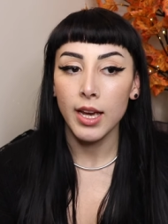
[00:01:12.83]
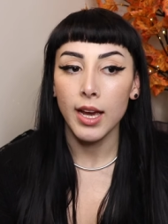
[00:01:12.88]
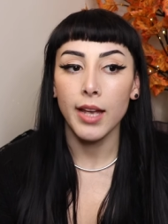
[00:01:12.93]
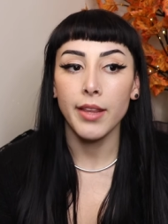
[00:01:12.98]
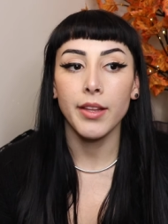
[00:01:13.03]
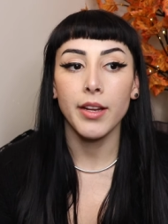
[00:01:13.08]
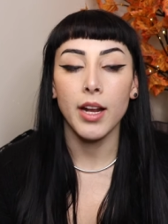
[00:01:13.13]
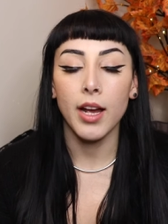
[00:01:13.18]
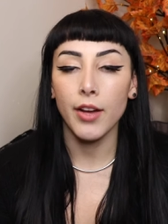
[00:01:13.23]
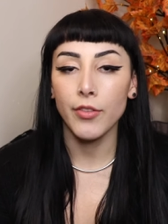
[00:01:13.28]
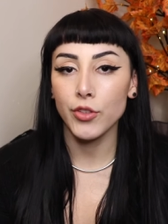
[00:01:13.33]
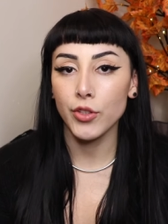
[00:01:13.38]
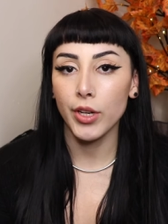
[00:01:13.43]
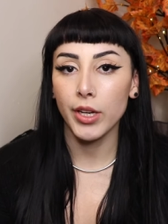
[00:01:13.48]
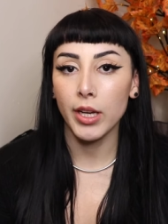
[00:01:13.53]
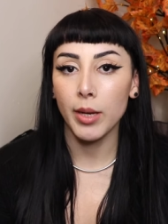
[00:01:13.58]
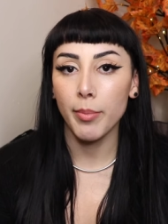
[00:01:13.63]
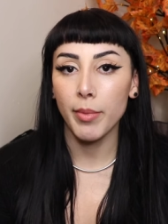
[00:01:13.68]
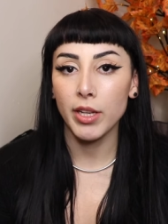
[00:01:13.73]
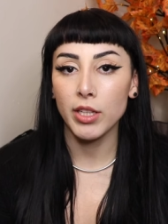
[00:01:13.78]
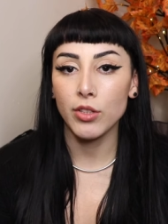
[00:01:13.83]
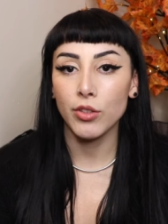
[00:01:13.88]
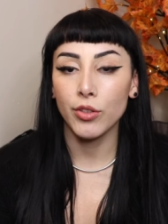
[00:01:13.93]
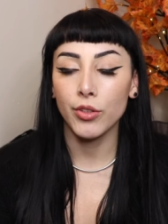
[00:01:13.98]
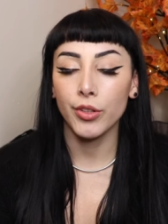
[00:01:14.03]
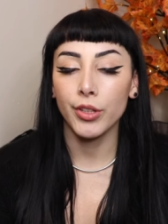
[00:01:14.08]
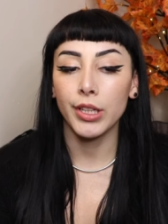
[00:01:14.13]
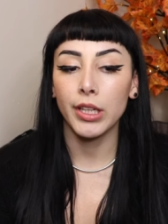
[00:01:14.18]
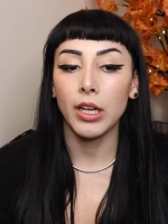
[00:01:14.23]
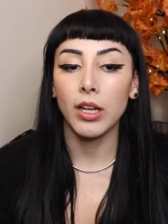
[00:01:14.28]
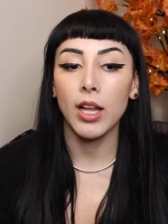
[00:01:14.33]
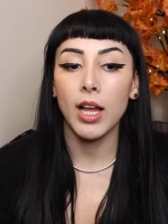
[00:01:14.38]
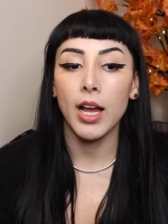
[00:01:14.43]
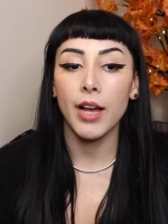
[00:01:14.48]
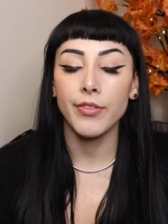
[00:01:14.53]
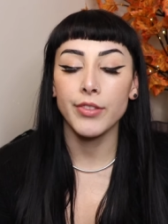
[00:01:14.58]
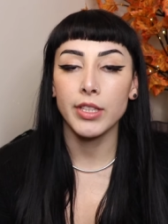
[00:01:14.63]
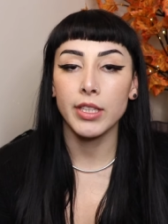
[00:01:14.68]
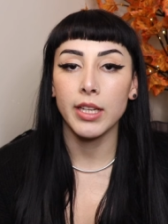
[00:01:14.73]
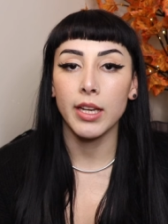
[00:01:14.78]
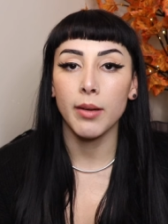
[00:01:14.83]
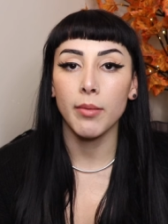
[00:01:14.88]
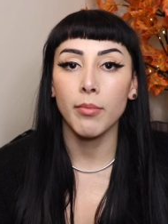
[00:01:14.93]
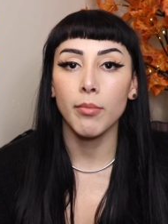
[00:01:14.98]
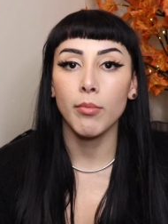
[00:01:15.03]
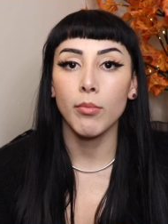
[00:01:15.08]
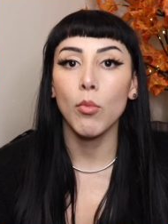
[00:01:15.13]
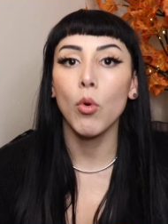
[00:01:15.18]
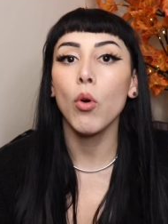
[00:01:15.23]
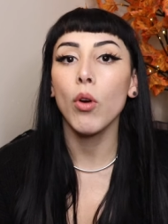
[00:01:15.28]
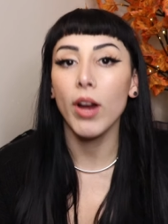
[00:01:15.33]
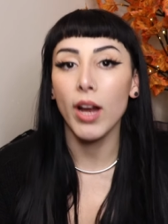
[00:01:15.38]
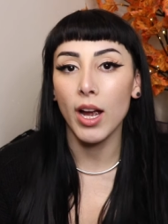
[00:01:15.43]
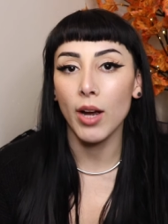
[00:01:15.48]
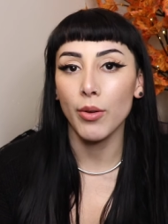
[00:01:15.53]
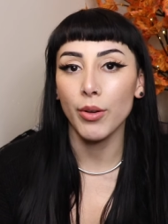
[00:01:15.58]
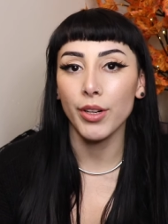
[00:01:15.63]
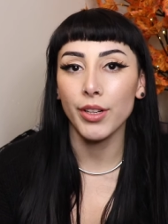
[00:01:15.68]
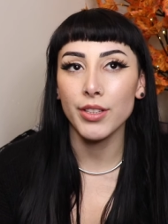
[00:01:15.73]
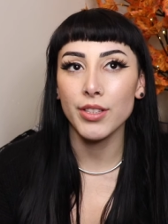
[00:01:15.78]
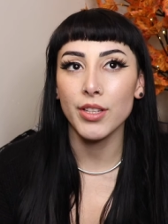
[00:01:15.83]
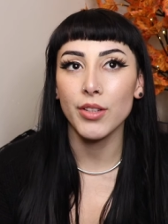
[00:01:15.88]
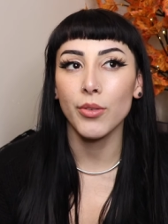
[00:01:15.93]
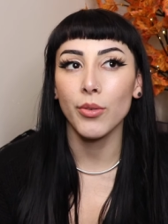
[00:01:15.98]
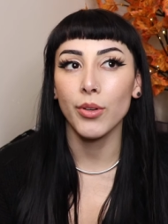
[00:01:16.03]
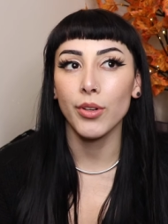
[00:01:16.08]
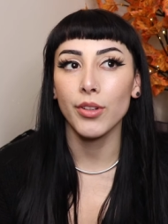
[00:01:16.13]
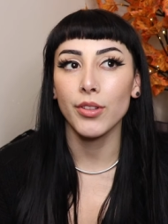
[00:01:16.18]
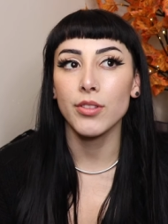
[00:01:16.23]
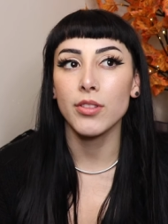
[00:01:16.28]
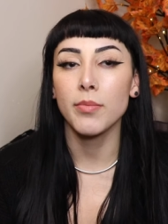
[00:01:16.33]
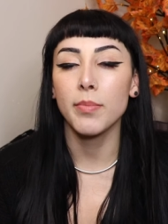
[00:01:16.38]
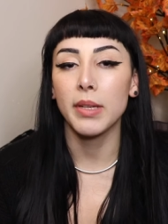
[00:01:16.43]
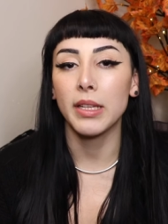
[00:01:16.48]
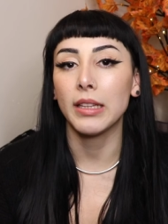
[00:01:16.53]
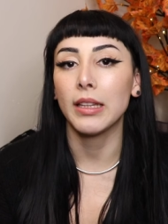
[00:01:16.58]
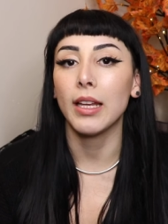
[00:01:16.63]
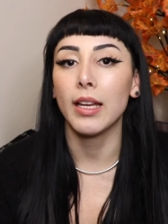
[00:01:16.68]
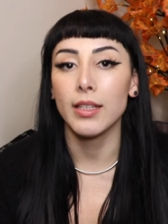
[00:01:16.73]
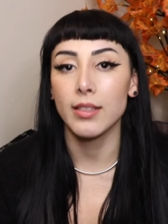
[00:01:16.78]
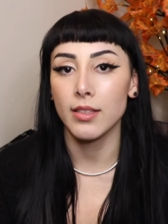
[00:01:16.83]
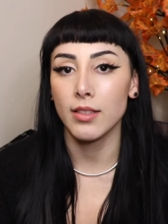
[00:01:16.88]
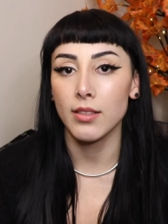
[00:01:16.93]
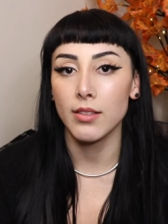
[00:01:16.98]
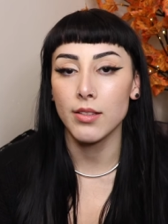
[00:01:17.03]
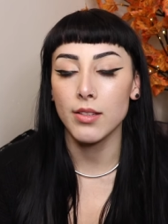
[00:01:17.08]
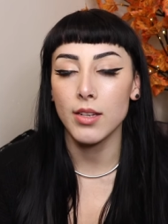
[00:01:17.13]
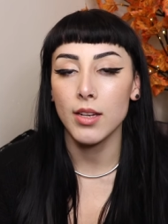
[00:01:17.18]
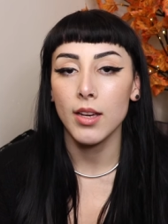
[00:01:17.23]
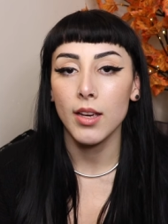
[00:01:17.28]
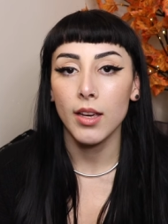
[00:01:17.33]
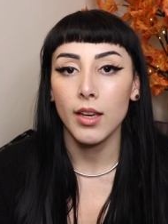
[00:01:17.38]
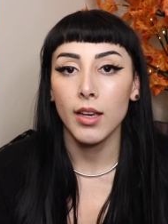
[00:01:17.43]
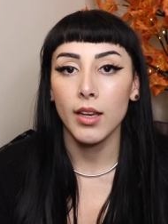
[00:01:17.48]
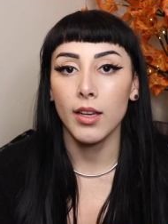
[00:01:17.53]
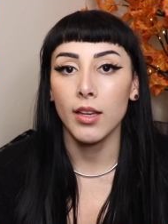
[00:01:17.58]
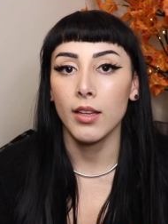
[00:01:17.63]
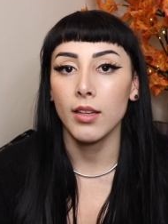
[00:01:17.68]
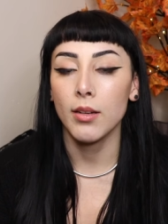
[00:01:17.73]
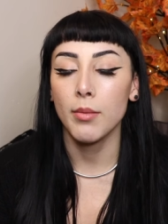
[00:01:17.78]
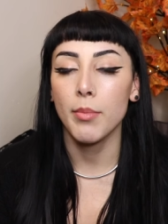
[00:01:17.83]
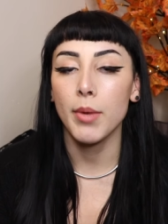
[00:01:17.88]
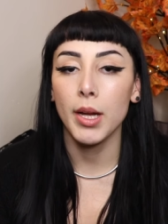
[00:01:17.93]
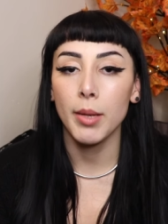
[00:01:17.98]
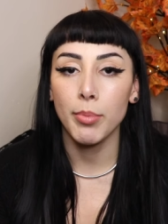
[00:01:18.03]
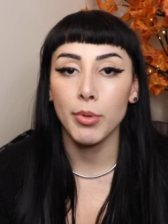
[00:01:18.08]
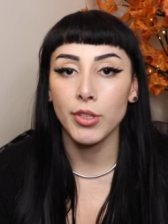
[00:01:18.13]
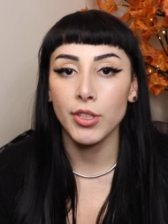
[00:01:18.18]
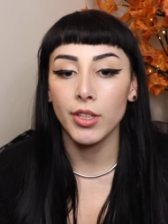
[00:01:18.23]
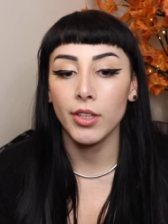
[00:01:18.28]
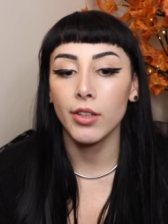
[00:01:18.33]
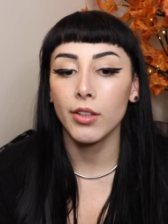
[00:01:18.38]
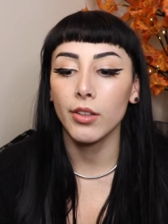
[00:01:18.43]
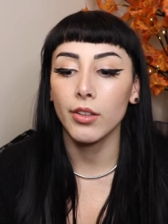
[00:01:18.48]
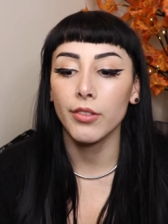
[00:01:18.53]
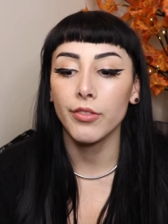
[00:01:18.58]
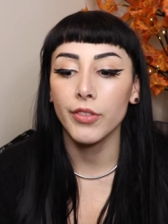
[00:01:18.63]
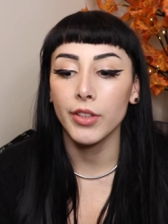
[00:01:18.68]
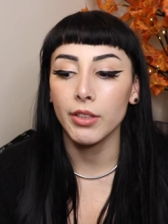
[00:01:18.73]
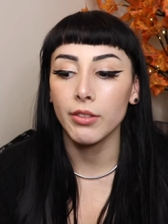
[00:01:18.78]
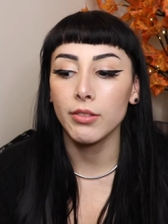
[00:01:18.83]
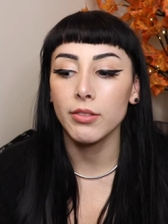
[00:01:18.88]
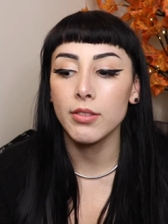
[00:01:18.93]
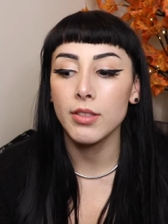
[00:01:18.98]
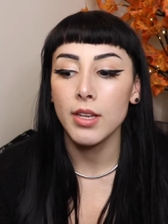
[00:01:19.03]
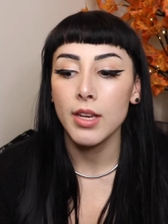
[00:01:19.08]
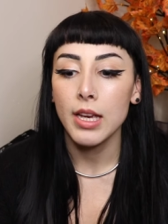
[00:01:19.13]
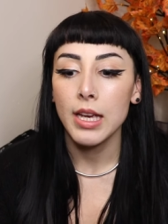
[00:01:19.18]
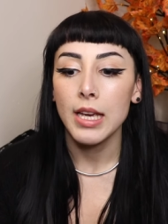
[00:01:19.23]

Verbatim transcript: And then after I get my degree, I'll have to get more hours in order to be licensed in my particular field.